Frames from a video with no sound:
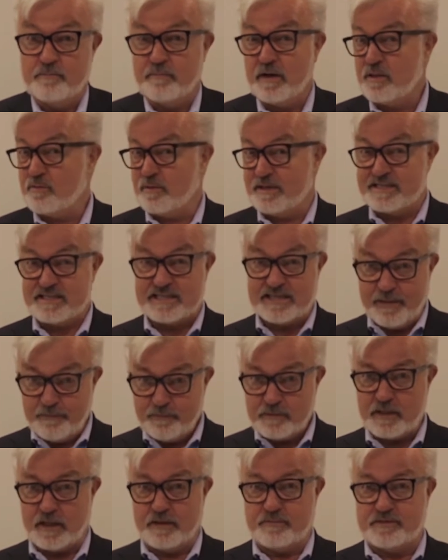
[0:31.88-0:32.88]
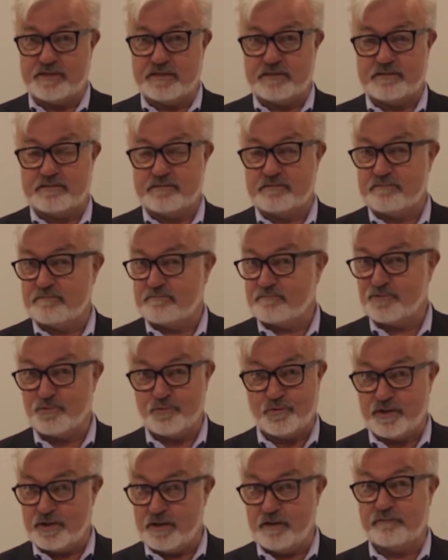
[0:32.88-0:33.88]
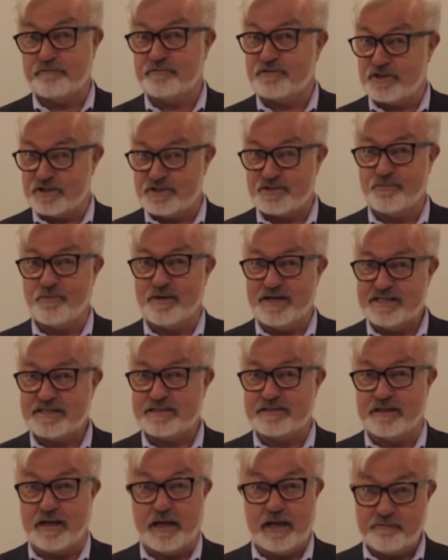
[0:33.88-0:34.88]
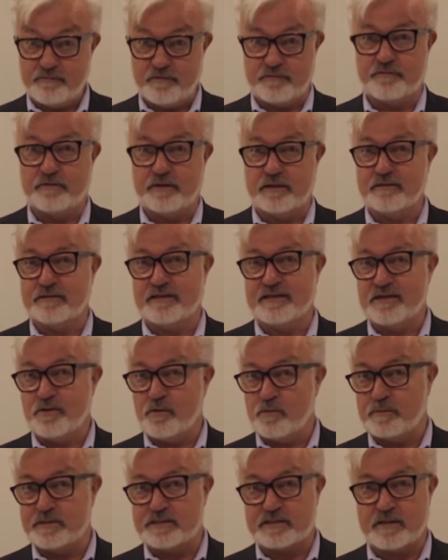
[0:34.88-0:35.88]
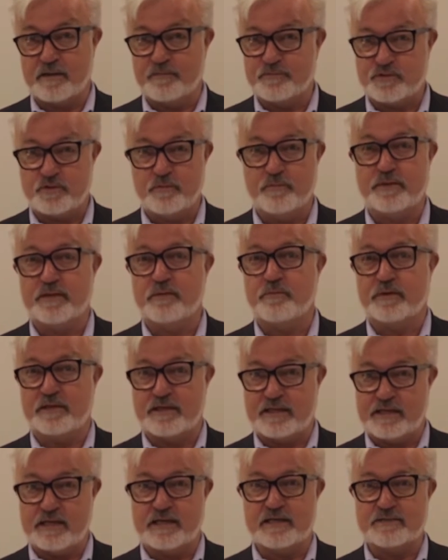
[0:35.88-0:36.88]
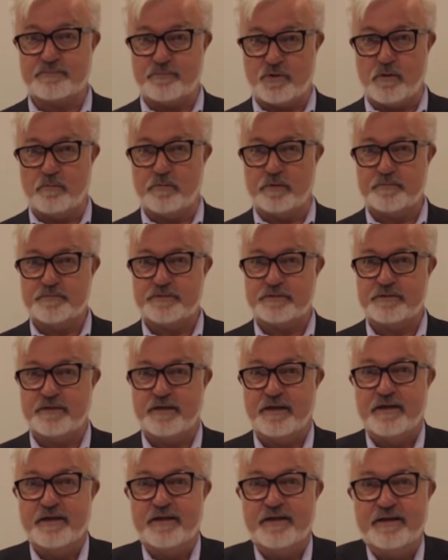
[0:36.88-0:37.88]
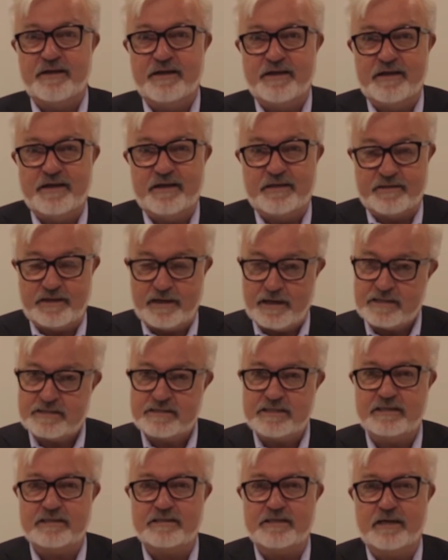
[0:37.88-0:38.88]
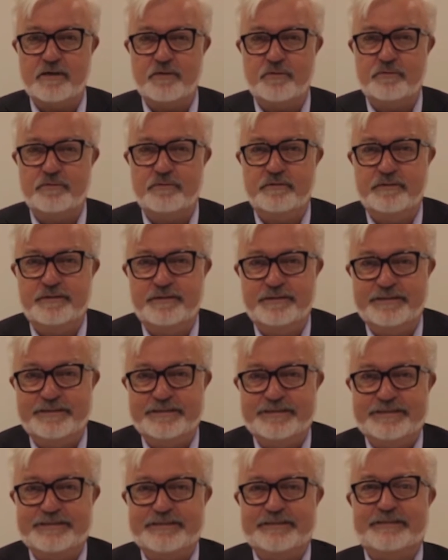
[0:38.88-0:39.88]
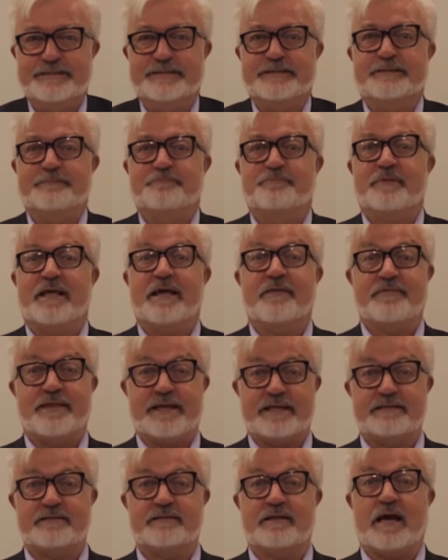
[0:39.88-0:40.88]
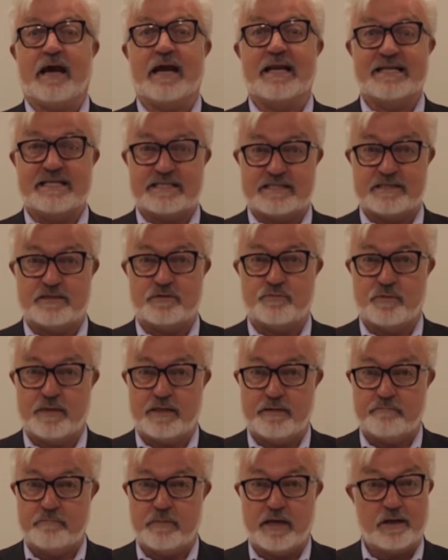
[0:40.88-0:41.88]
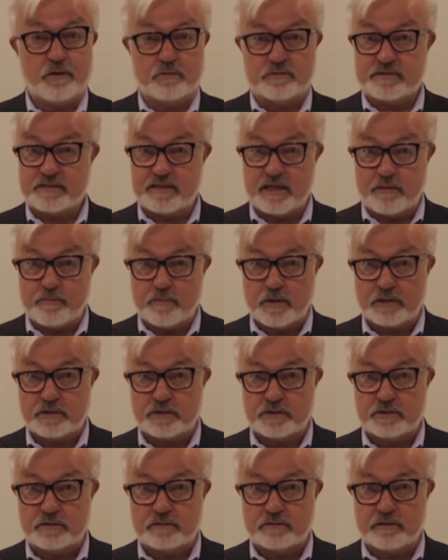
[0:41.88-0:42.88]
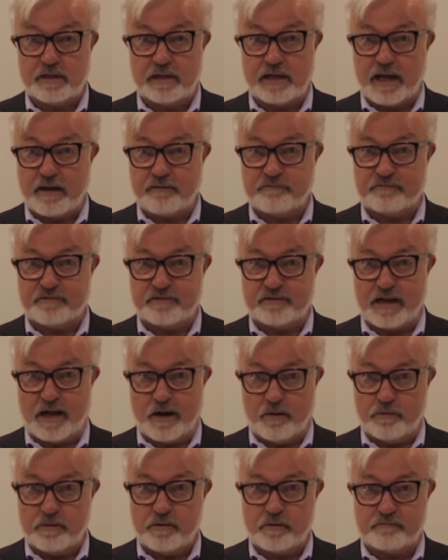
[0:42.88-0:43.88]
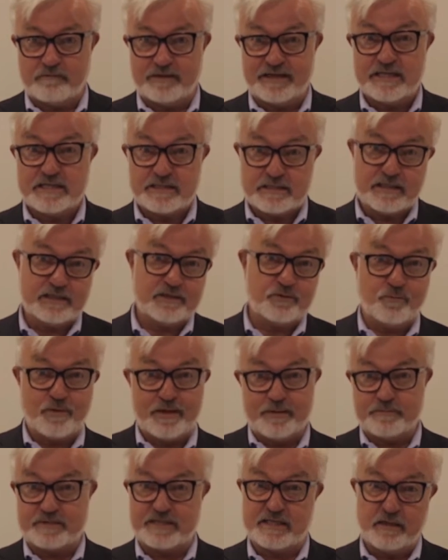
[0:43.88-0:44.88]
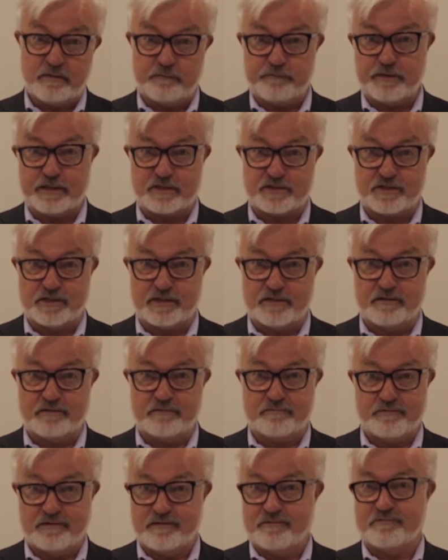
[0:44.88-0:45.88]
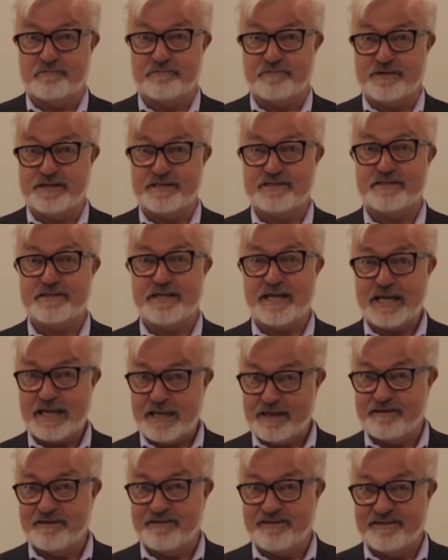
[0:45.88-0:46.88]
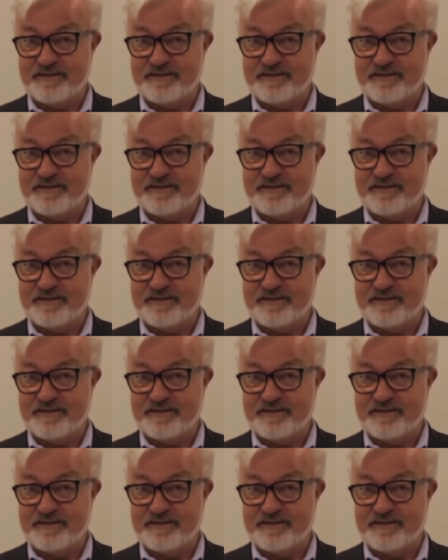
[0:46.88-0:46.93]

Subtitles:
By the way, sometimes it's good enough just to listen. I have a friend, he always comes to me when he has problems. And then I sit down and then I listen to him. I don't say much. And after an hour of listening to himself, actually reasoning,